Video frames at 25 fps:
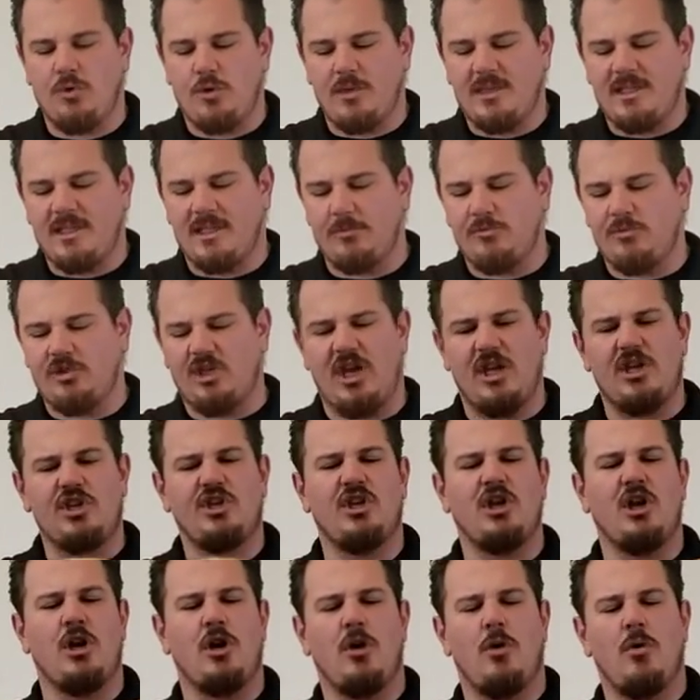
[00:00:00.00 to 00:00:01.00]
and some change
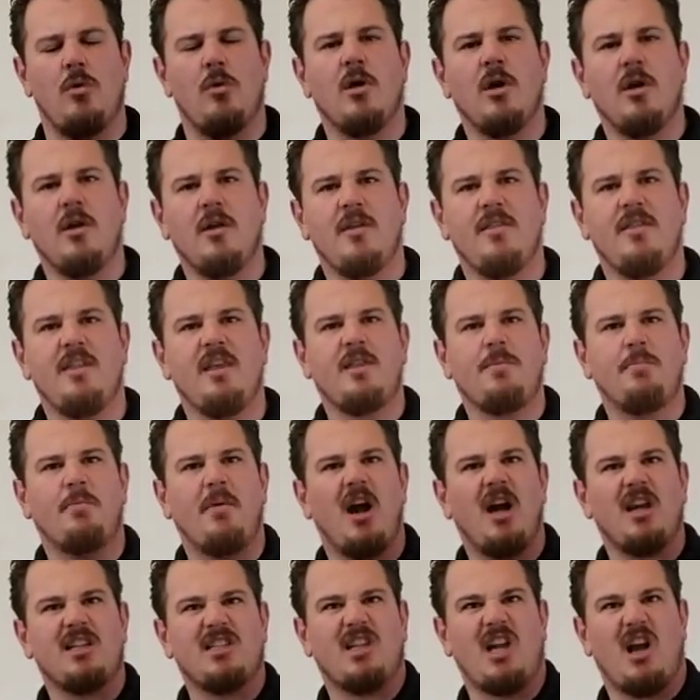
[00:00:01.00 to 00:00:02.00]
ago. This
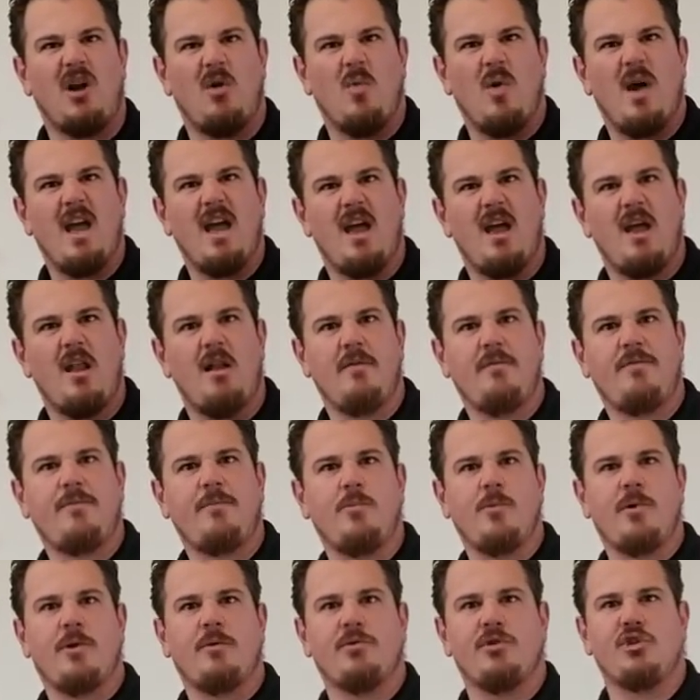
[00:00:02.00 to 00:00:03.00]
box got wet
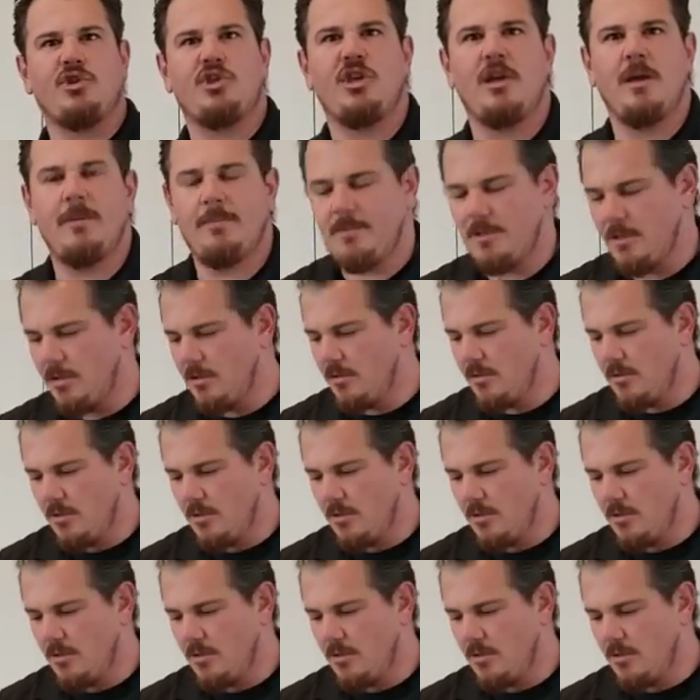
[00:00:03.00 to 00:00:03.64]
when it was shipped.